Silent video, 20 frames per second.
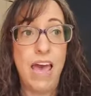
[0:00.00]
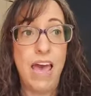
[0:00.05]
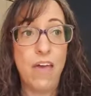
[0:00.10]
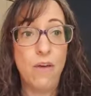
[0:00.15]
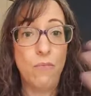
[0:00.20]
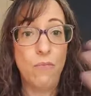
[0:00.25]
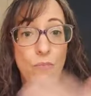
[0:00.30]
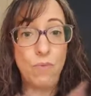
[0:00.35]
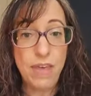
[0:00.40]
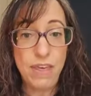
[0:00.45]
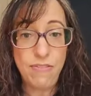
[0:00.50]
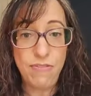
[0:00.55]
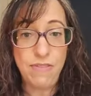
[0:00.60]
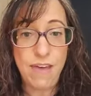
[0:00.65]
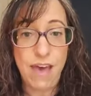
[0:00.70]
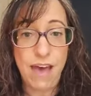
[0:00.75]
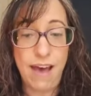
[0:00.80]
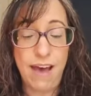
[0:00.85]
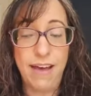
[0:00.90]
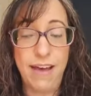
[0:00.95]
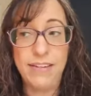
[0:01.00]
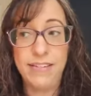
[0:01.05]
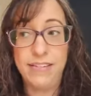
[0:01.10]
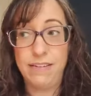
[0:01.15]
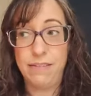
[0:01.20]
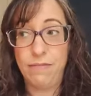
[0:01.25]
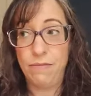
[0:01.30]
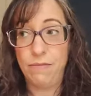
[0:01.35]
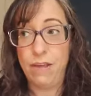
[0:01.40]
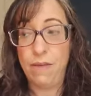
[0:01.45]
And with that,
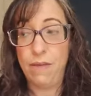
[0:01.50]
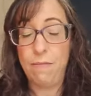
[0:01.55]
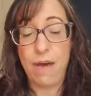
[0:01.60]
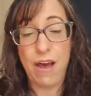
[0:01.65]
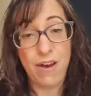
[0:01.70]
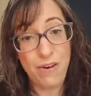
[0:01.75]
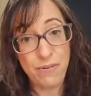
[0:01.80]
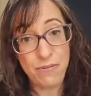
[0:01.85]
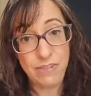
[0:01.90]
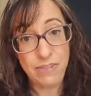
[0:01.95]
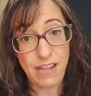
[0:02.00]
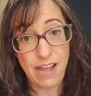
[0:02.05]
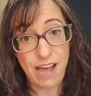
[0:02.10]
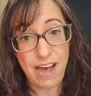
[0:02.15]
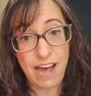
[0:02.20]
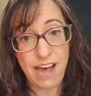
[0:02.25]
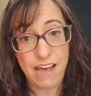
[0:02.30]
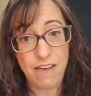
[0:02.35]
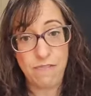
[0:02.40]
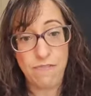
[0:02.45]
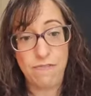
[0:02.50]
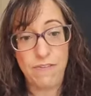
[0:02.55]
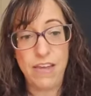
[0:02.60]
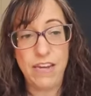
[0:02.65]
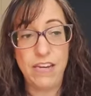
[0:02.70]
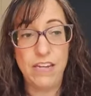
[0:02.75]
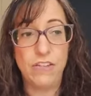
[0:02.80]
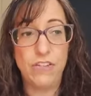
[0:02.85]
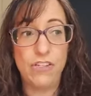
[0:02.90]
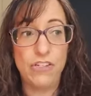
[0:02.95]
in my own life
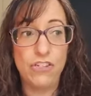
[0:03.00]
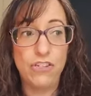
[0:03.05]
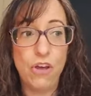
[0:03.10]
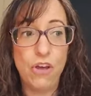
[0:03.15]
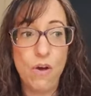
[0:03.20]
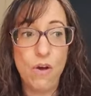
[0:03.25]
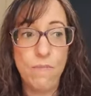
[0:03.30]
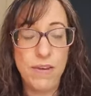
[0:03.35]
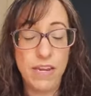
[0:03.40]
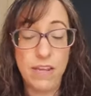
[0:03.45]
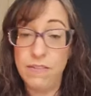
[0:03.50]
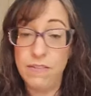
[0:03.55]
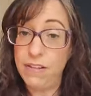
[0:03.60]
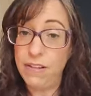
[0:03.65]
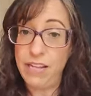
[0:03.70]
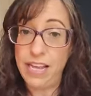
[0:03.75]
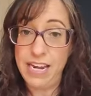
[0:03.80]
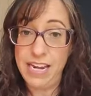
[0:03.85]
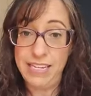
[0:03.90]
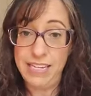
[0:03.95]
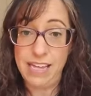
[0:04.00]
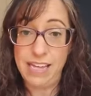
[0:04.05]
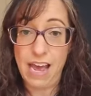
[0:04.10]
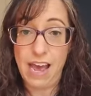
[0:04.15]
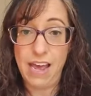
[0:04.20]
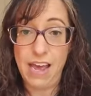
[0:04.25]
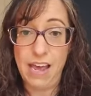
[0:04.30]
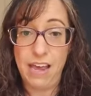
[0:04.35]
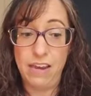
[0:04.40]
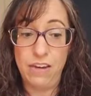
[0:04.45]
and in so many of the ladies
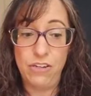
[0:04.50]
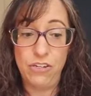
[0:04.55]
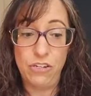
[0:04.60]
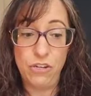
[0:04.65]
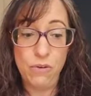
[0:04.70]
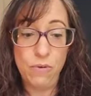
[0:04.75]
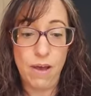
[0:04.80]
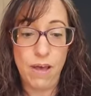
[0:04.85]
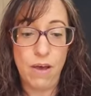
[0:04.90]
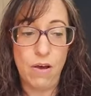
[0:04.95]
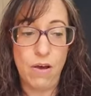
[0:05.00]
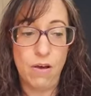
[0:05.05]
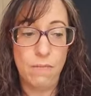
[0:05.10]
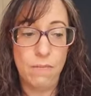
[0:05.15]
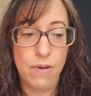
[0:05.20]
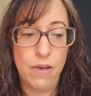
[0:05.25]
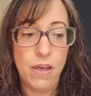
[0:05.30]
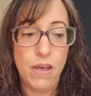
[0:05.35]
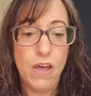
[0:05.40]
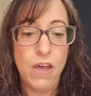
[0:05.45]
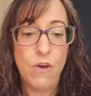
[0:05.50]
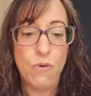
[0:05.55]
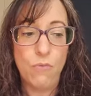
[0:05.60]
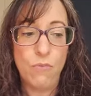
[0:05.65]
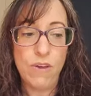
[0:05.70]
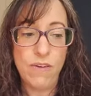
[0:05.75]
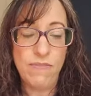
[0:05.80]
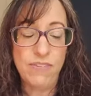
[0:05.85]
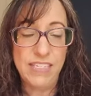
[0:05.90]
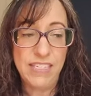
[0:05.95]
I do help,
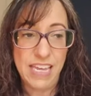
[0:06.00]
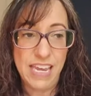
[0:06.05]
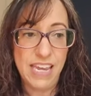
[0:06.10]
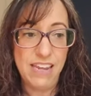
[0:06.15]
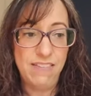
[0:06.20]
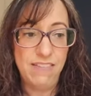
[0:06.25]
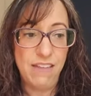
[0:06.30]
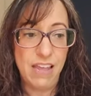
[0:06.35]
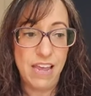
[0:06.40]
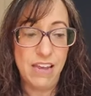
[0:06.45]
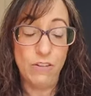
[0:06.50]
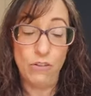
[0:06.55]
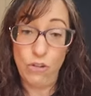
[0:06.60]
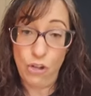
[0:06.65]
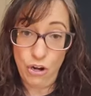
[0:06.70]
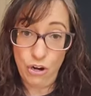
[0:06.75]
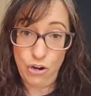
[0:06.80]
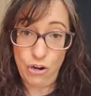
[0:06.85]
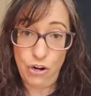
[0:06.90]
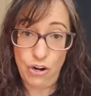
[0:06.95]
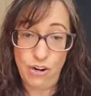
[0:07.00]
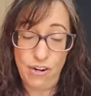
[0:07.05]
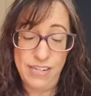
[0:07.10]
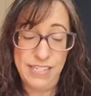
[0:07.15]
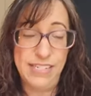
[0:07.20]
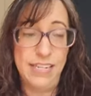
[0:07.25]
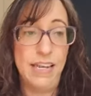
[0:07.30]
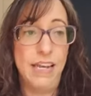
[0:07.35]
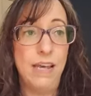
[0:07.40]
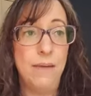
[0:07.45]
we've seen and
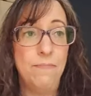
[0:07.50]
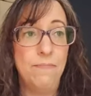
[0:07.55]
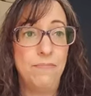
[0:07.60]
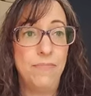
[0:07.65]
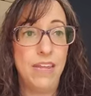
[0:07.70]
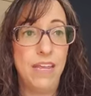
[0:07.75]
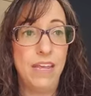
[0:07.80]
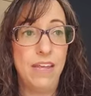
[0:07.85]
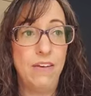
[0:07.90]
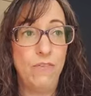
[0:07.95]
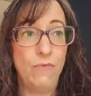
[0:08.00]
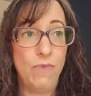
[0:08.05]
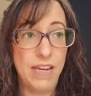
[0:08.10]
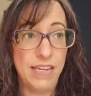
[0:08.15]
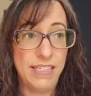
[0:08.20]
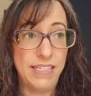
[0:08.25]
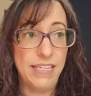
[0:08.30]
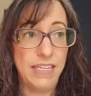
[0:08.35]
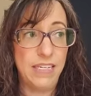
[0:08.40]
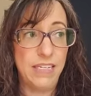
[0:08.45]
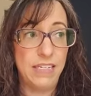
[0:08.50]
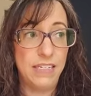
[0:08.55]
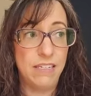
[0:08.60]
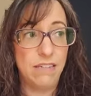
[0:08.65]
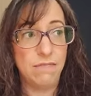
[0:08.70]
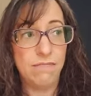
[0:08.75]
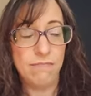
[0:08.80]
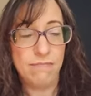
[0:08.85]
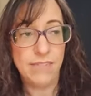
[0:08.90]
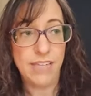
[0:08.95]
learned in
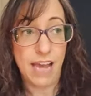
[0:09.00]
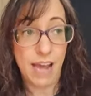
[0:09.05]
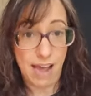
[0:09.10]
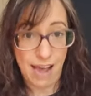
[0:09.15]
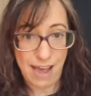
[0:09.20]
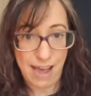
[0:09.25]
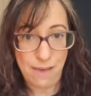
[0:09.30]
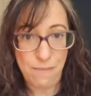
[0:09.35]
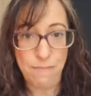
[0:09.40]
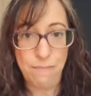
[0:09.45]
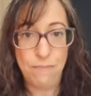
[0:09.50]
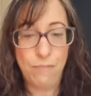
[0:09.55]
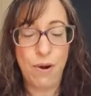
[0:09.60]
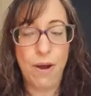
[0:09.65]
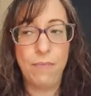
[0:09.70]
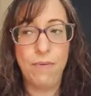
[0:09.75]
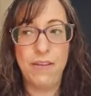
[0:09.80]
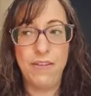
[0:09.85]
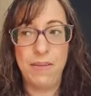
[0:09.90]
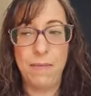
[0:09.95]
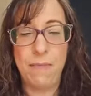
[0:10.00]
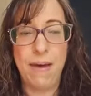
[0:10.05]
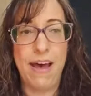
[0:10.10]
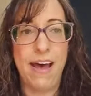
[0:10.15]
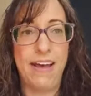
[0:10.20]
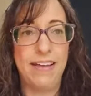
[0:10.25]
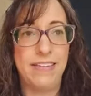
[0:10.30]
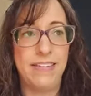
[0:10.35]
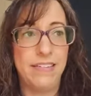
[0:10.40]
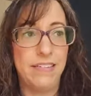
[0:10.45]
recent time, probably the
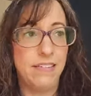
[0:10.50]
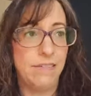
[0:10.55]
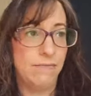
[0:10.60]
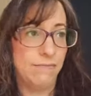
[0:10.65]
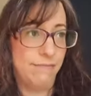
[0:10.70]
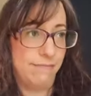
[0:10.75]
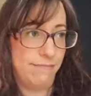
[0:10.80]
past